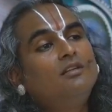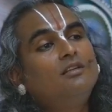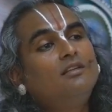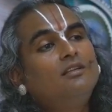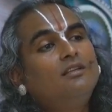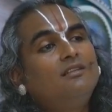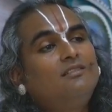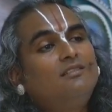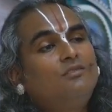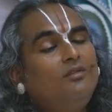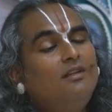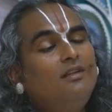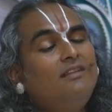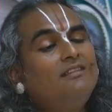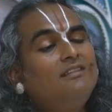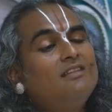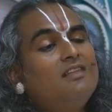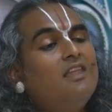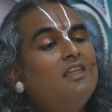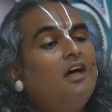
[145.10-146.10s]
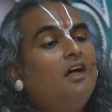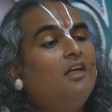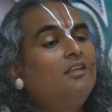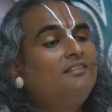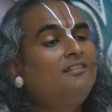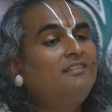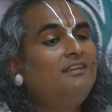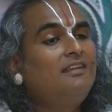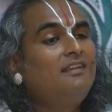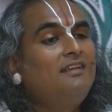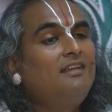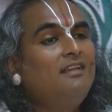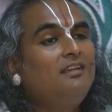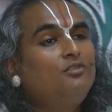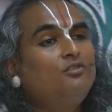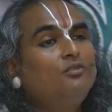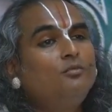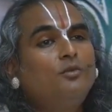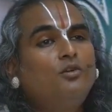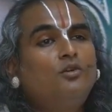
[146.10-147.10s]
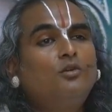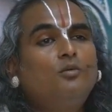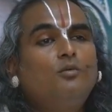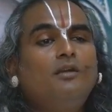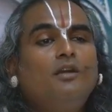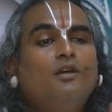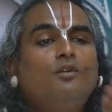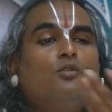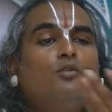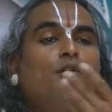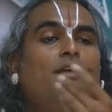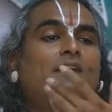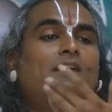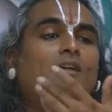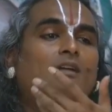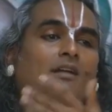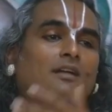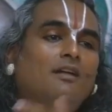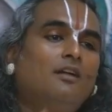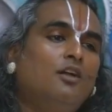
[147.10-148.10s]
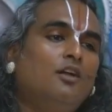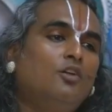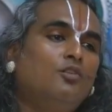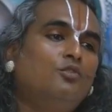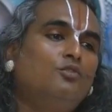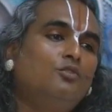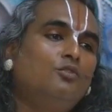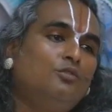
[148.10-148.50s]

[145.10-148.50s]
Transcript: today is the last day here. Tomorrow we are going to